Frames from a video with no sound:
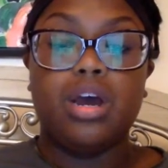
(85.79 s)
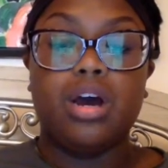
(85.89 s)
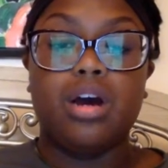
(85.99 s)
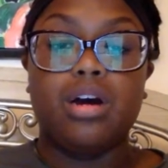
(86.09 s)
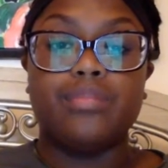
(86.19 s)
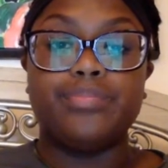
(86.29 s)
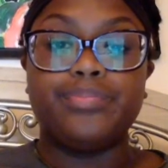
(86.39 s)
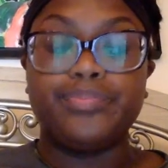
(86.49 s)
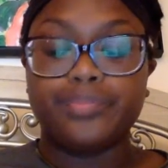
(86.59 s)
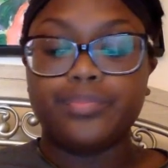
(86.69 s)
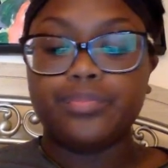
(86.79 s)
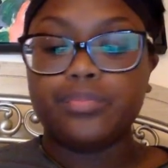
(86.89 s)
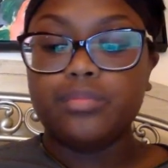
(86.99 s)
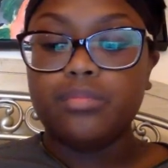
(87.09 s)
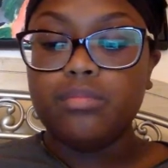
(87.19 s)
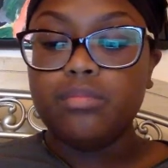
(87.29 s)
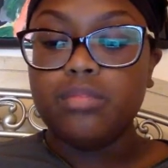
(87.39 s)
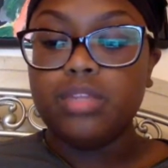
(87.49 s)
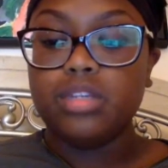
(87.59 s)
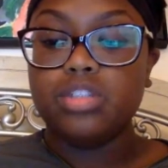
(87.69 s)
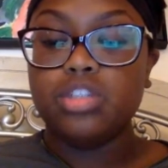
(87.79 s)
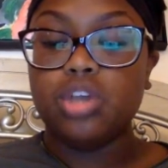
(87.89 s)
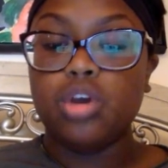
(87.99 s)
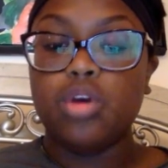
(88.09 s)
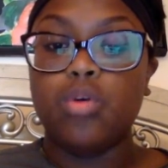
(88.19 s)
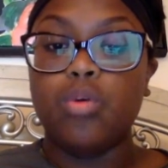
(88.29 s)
Um, so